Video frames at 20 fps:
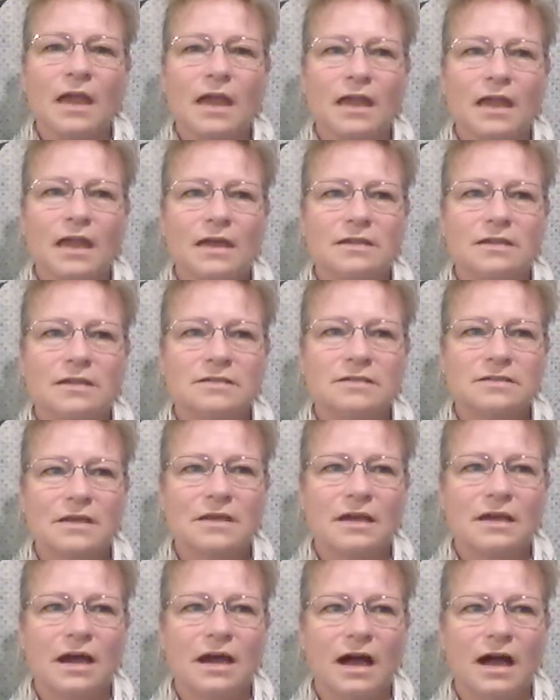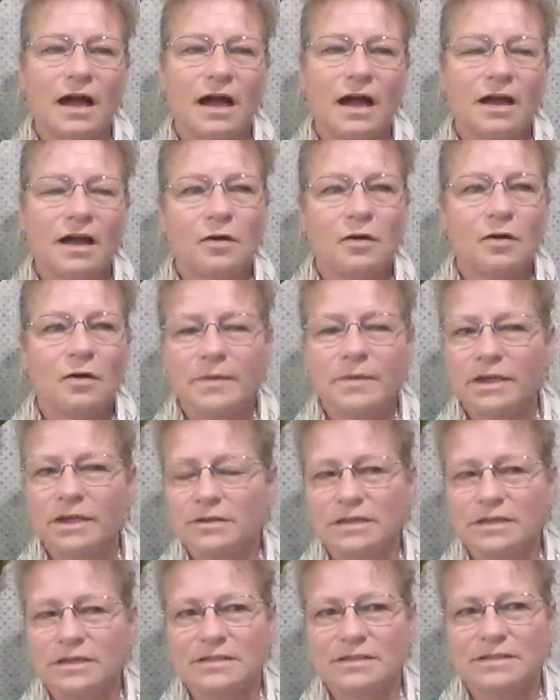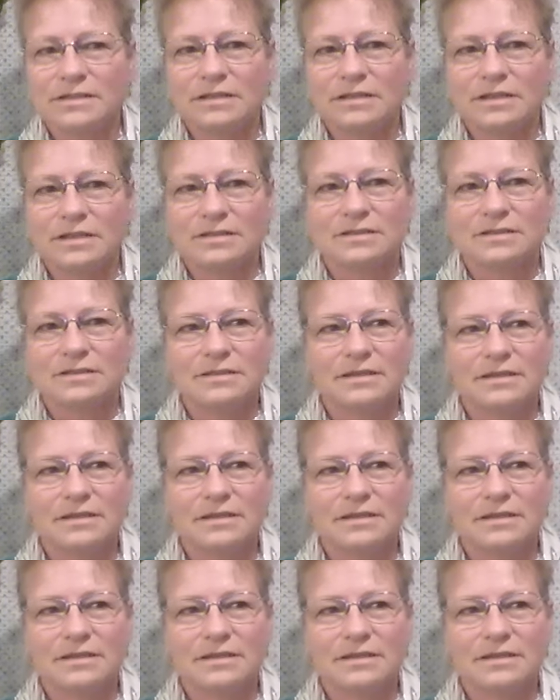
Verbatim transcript: And I, oh my goodness, this,